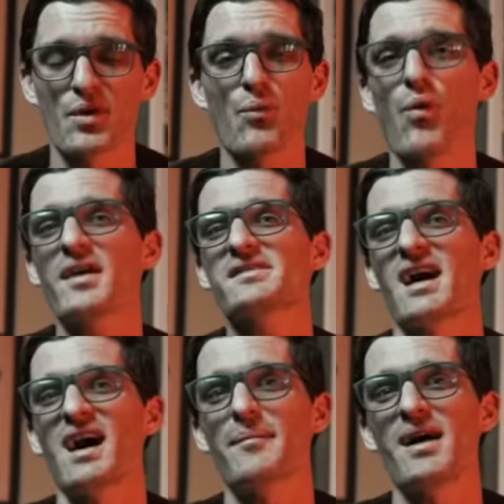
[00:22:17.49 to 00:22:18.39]
one
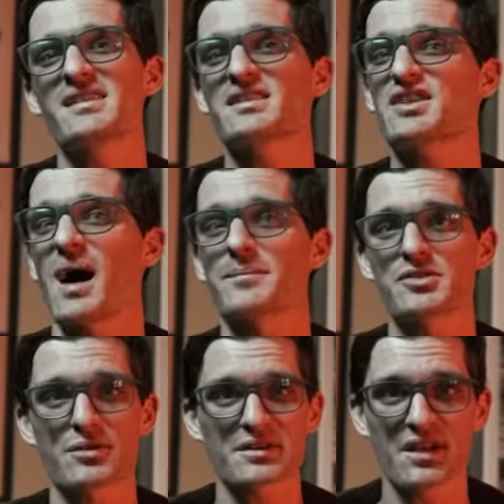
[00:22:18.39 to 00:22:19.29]
time as a top
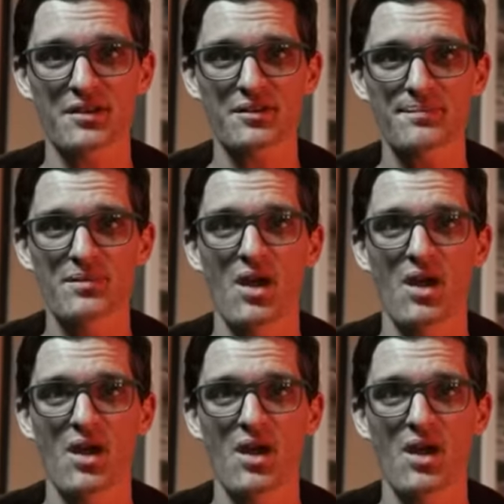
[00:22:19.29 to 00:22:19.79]
turret gunner,